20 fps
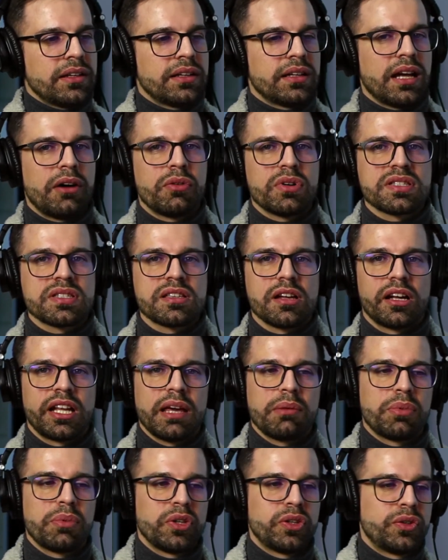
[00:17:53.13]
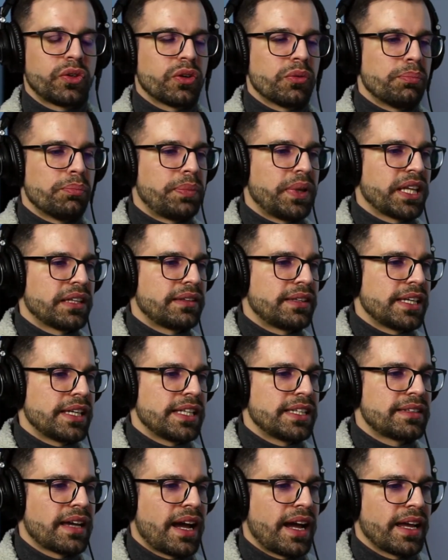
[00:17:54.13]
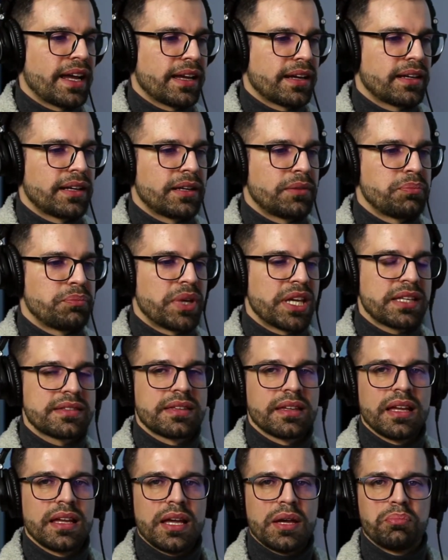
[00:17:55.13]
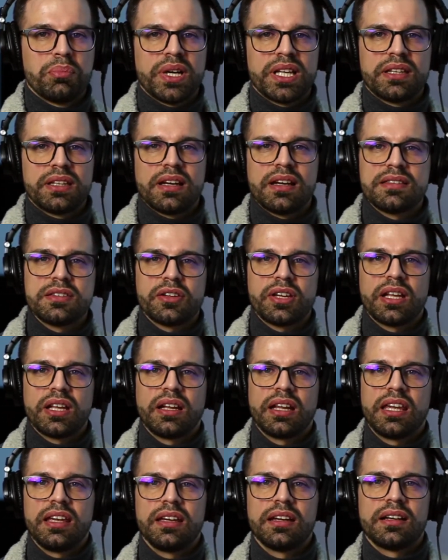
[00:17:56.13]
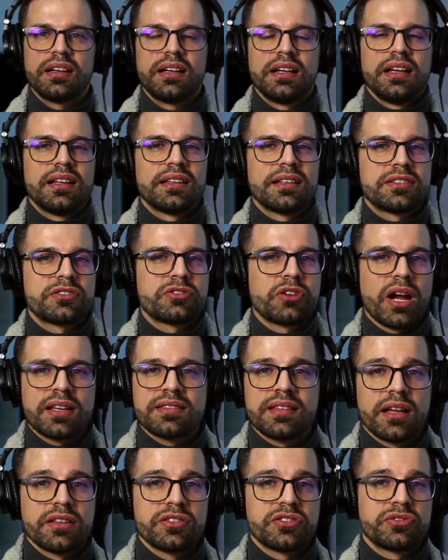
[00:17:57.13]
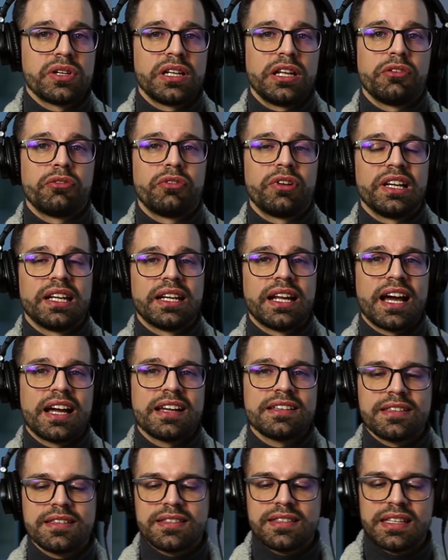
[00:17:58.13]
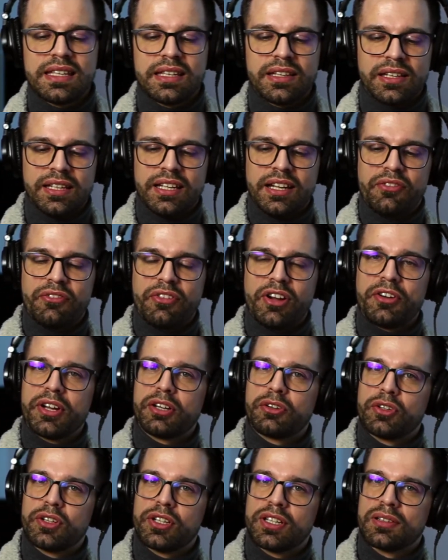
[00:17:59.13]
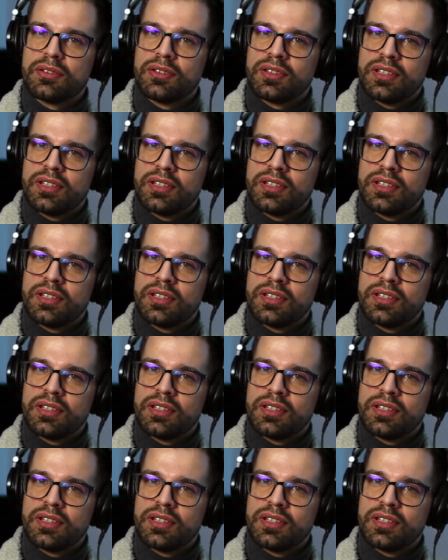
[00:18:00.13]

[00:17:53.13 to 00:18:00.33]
was not able to complete the entire mix. But as you can hear, the track sounds really, really nice. It's in a very good